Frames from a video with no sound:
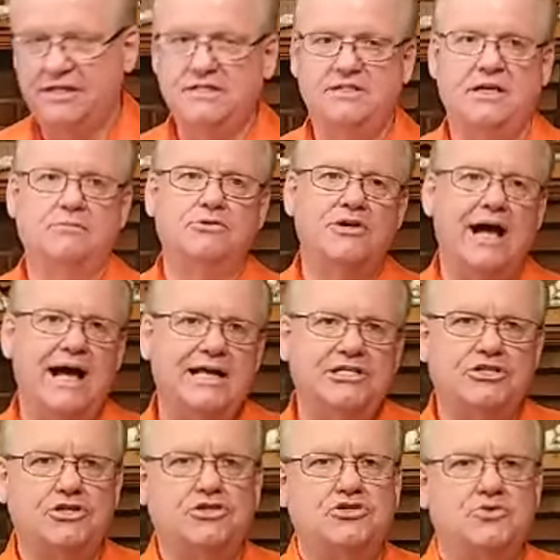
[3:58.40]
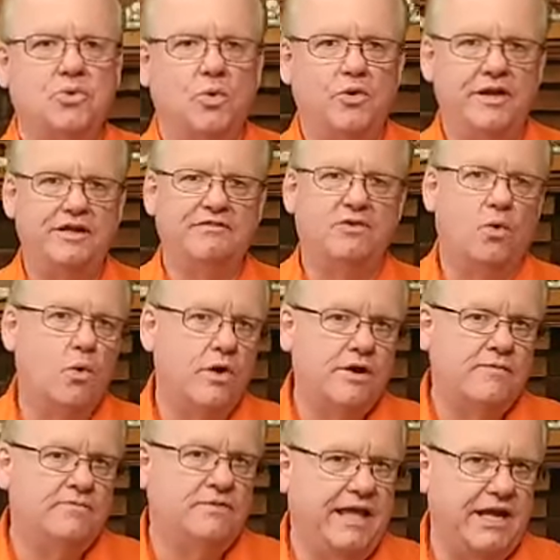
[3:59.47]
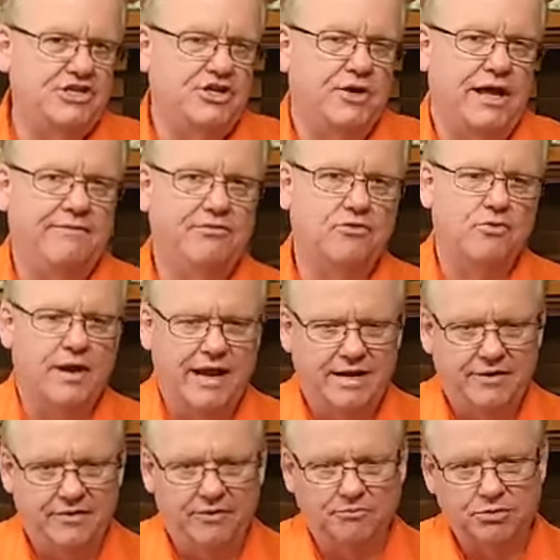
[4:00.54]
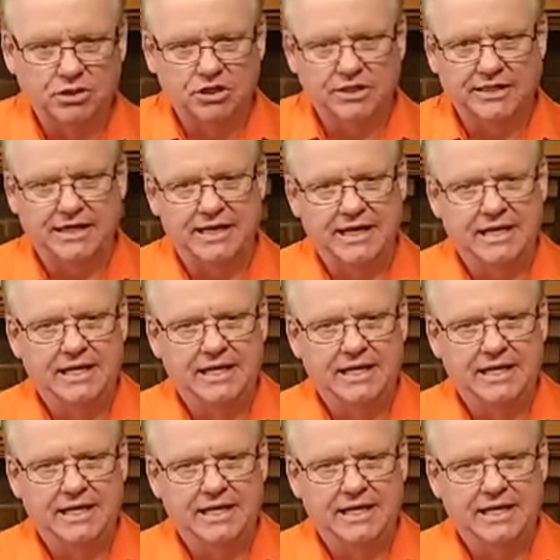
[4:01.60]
summarize the story of Horton, case you haven't read the book.